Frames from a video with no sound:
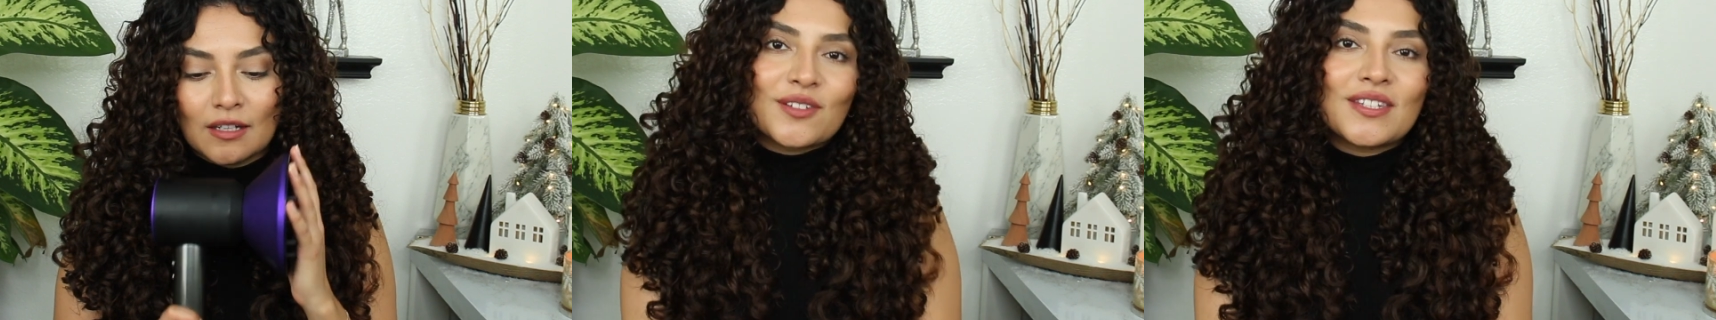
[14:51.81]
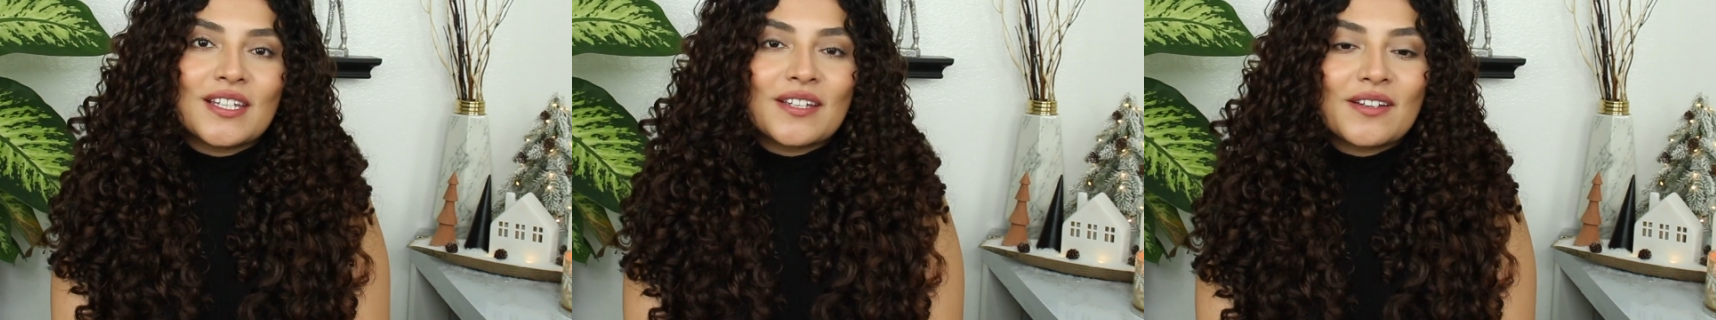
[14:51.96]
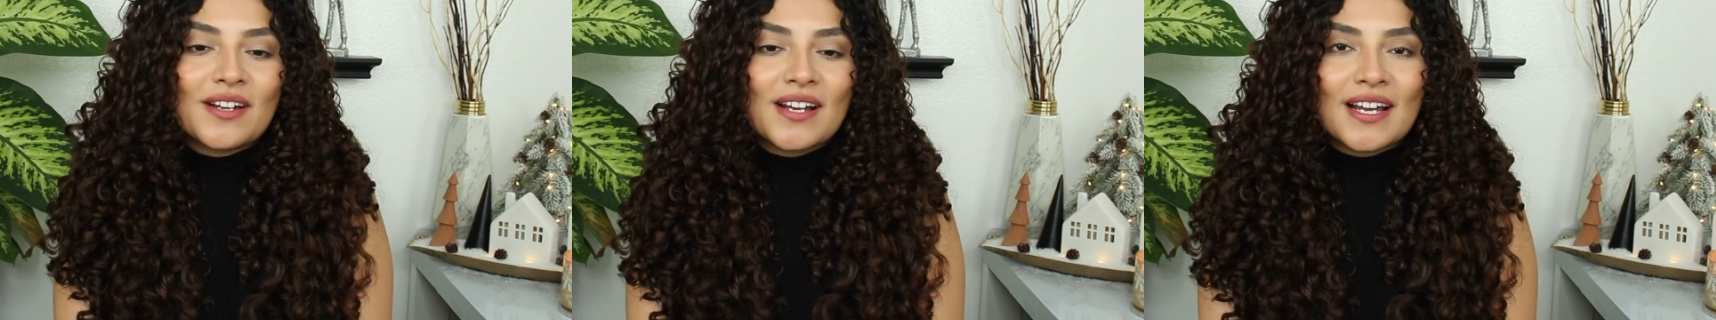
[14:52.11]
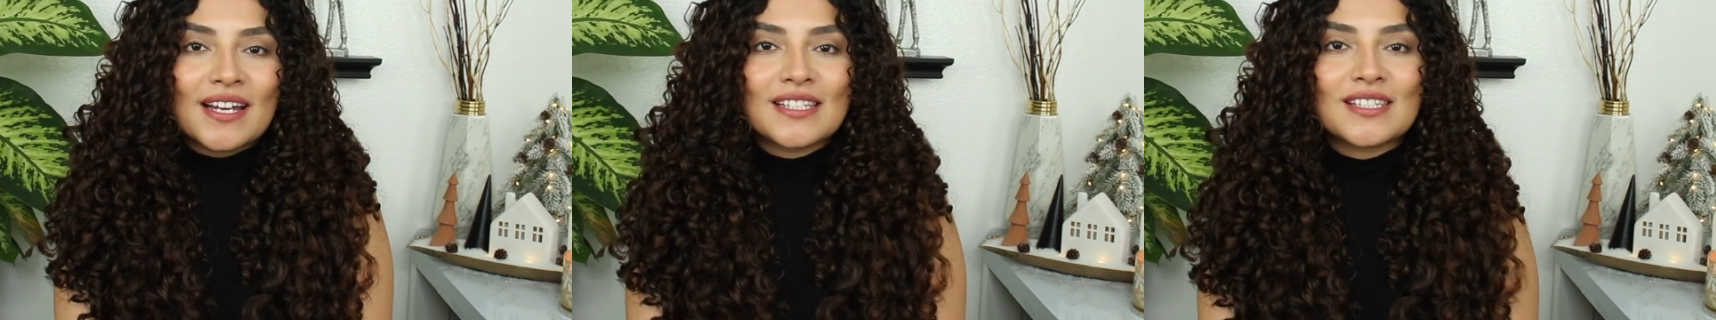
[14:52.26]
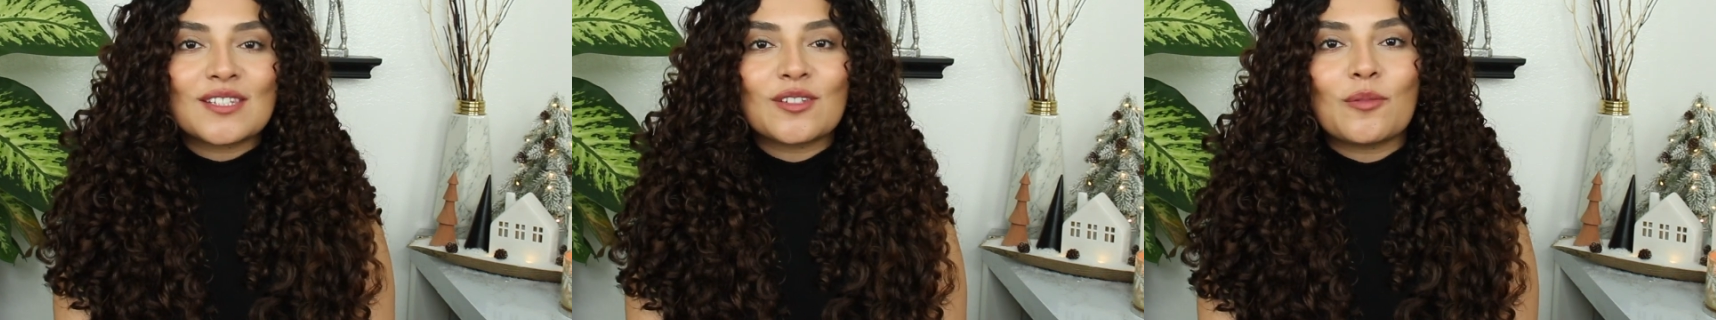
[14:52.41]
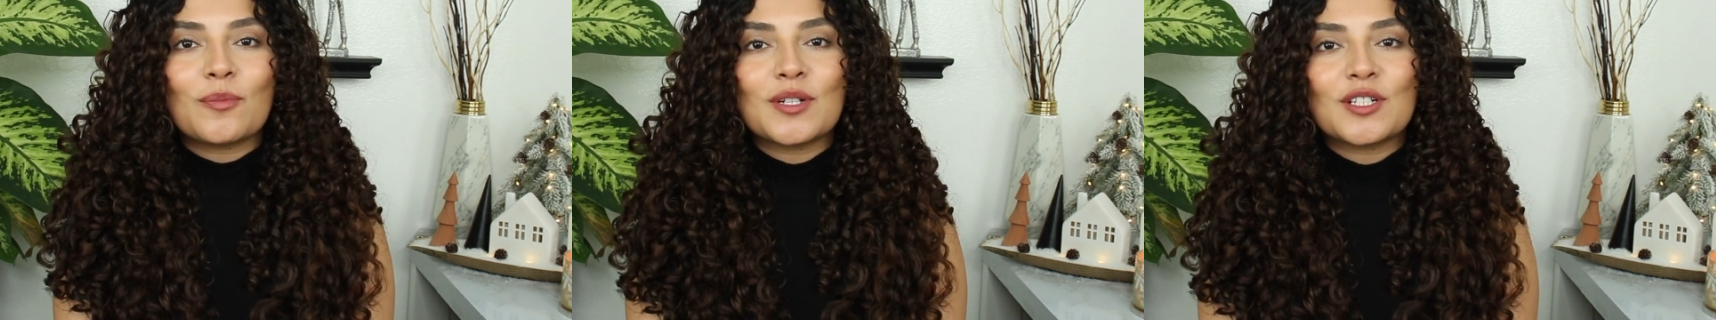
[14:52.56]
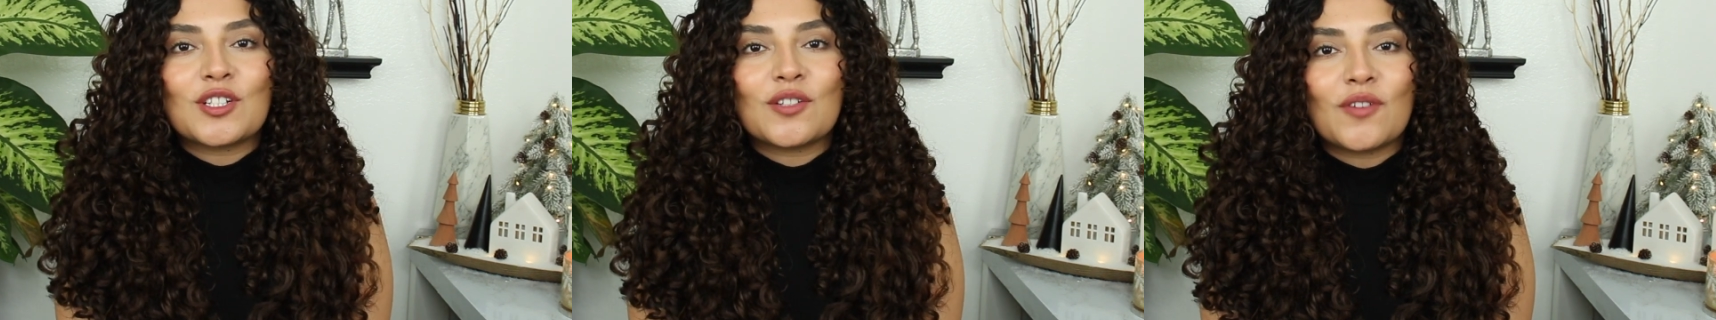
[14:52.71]
Thank you guys so
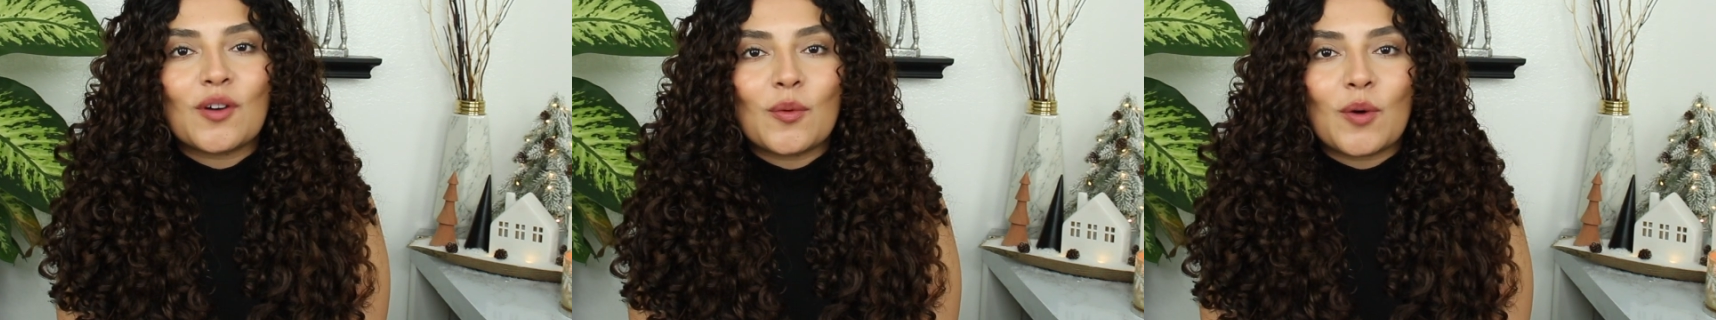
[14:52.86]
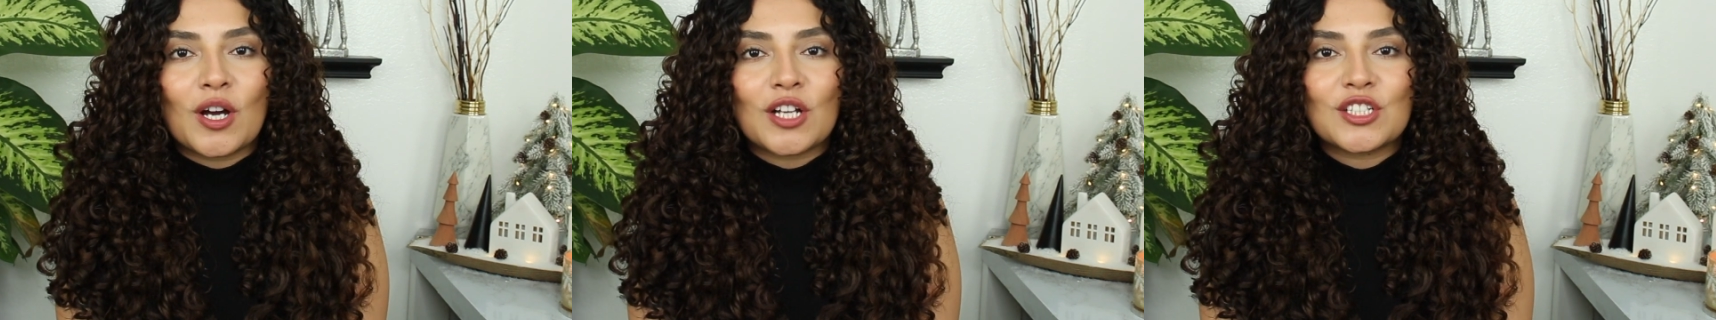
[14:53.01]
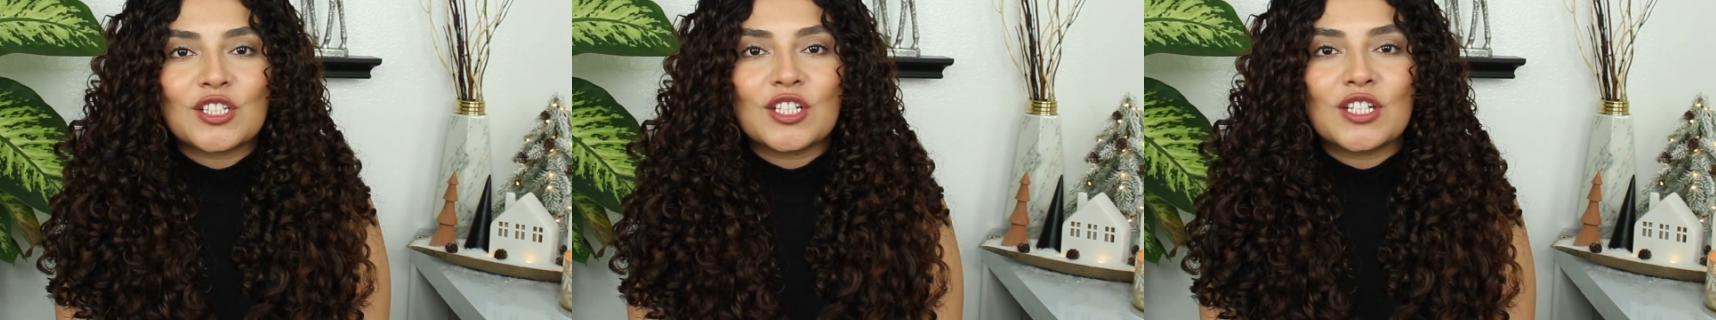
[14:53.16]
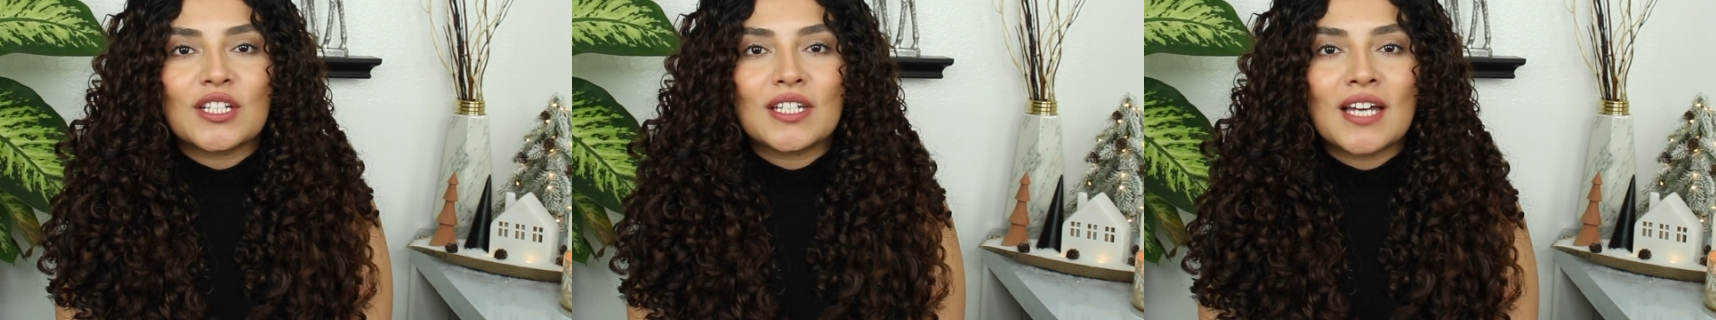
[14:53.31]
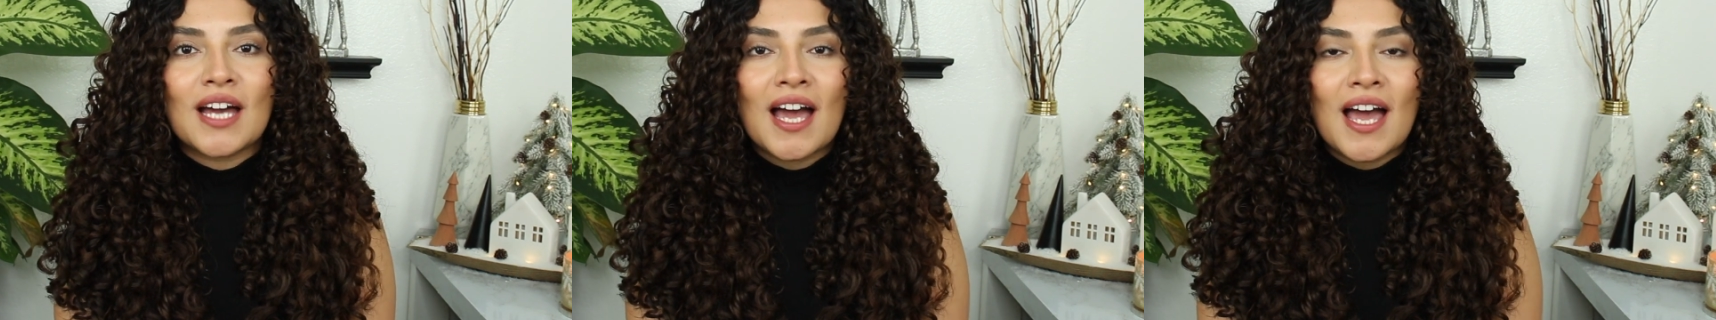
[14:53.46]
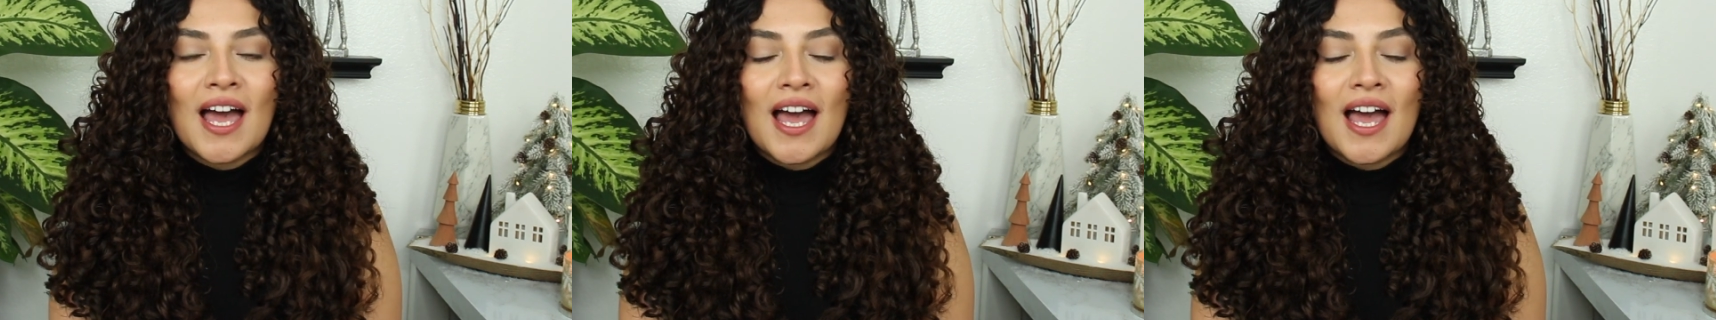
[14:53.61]
much for watching.